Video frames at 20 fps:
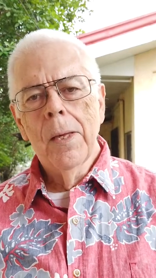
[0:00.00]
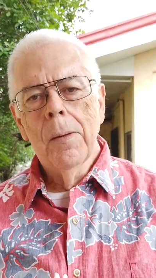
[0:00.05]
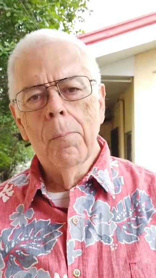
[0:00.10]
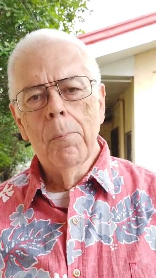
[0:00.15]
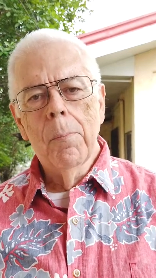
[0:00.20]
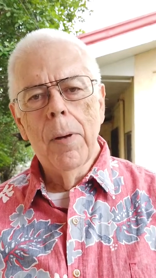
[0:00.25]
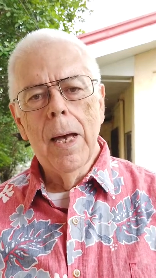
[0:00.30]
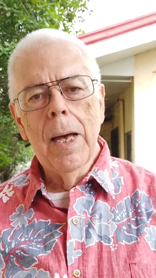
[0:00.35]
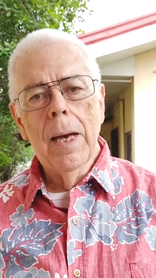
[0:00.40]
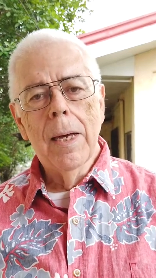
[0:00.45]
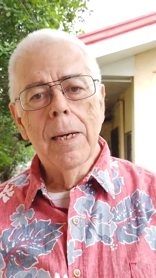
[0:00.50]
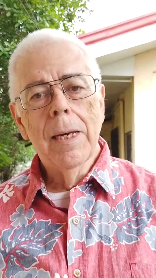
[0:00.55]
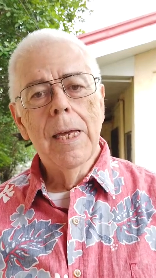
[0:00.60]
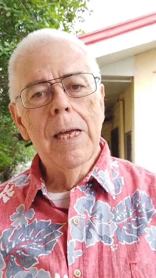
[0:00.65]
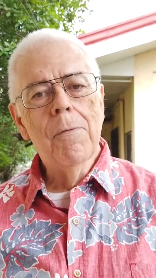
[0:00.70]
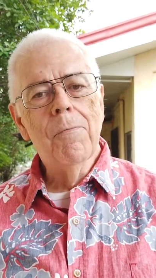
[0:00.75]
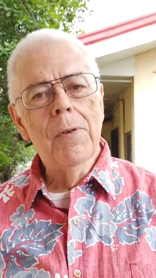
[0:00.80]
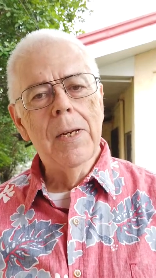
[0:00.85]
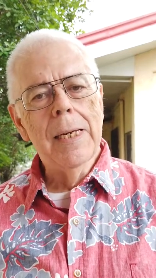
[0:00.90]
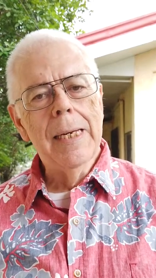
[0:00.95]
But
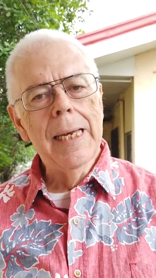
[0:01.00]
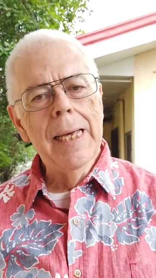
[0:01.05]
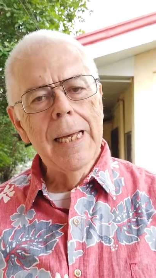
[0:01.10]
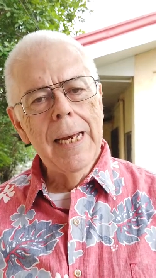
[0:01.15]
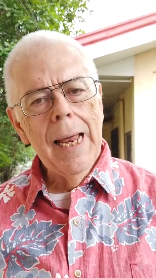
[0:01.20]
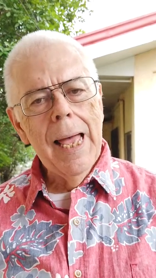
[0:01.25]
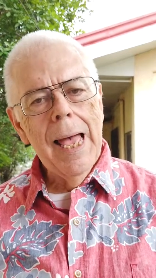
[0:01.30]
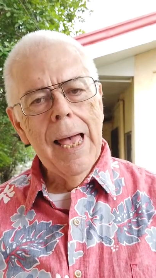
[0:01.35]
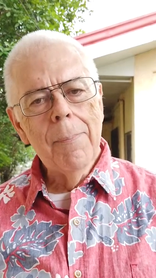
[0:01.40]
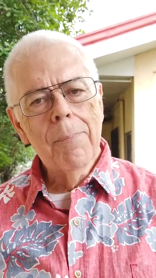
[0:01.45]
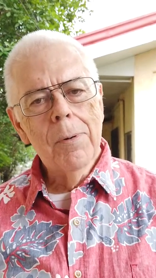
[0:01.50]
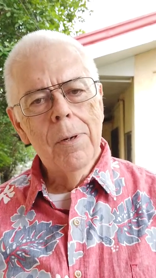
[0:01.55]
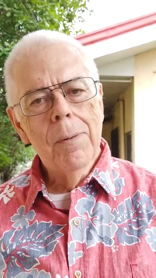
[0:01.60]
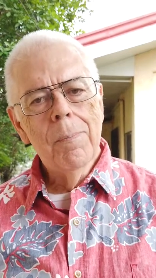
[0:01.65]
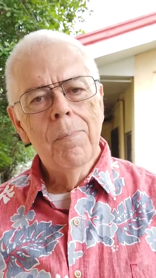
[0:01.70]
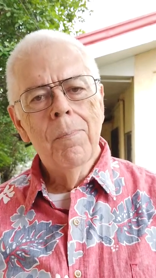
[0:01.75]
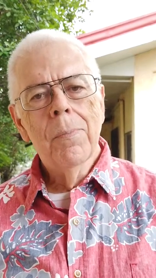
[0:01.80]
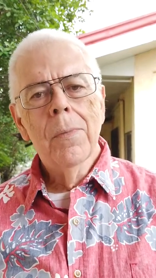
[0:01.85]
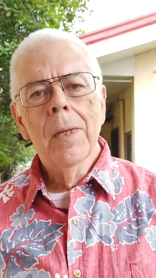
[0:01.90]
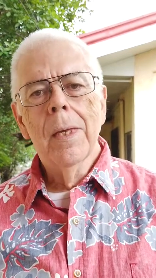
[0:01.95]
if it did happen,
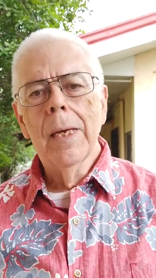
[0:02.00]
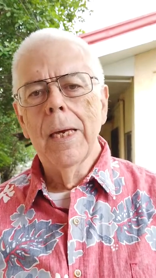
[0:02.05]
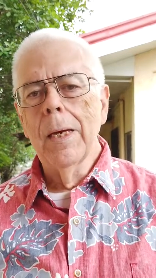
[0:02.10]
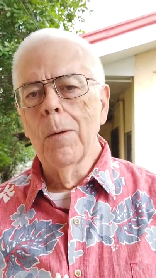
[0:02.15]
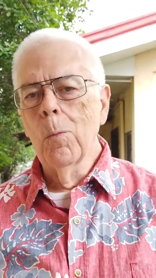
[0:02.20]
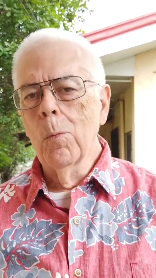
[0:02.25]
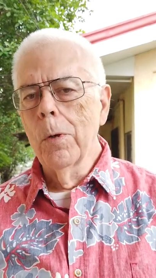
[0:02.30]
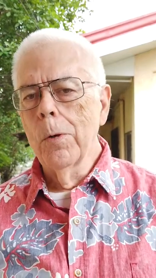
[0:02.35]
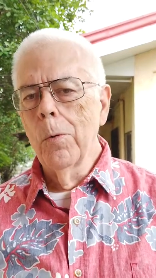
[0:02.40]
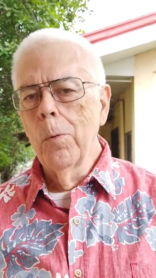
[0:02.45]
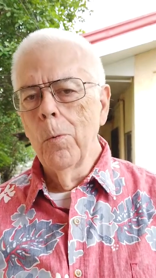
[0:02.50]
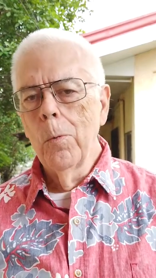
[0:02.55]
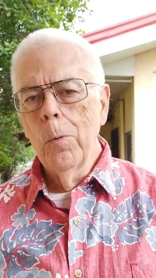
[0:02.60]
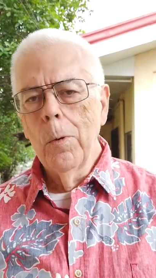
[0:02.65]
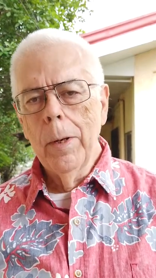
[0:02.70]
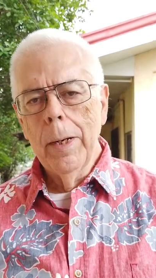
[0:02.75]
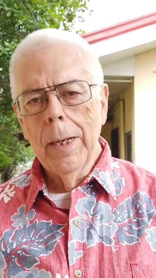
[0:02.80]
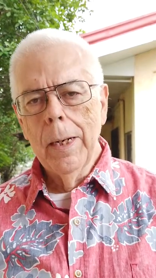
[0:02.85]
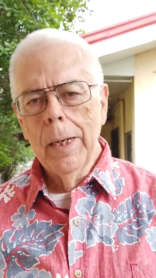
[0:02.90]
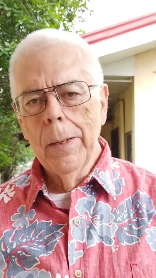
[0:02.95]
it would
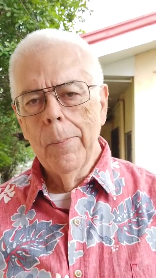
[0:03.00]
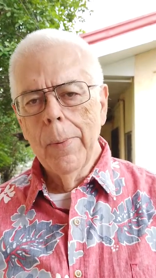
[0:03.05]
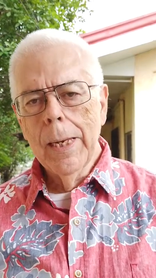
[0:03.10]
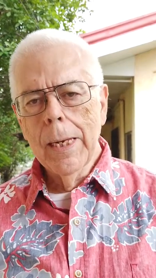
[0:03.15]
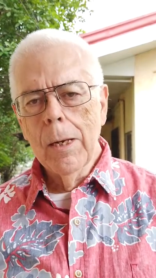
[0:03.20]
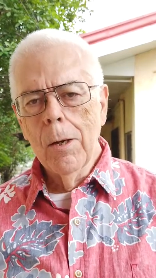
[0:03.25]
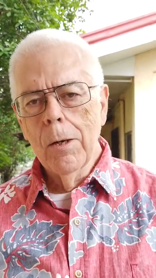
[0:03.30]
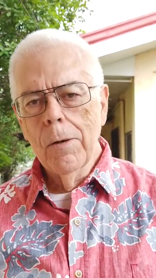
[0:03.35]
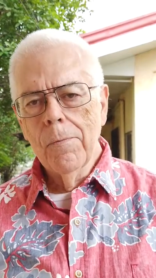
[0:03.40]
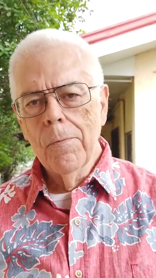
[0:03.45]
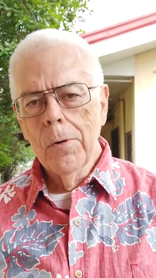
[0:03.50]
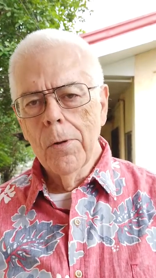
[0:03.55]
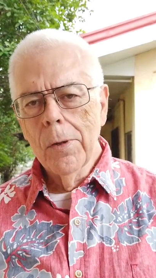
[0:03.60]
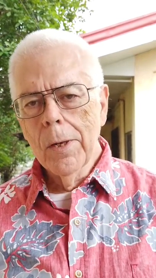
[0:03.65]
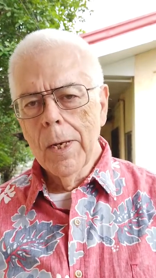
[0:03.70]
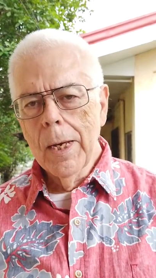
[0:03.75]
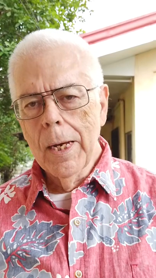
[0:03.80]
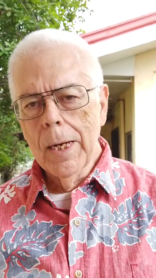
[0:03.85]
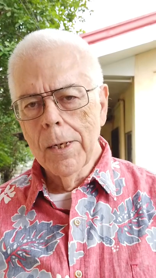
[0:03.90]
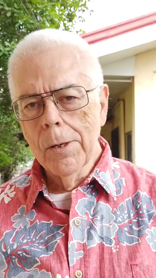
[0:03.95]
really be good for the
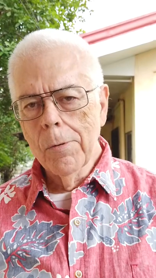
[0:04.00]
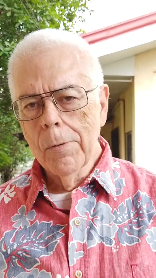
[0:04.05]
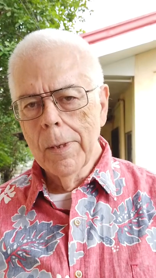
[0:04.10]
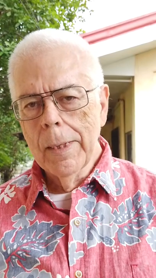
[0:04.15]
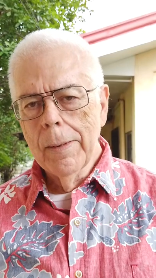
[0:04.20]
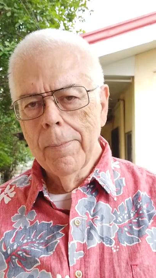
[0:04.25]
country.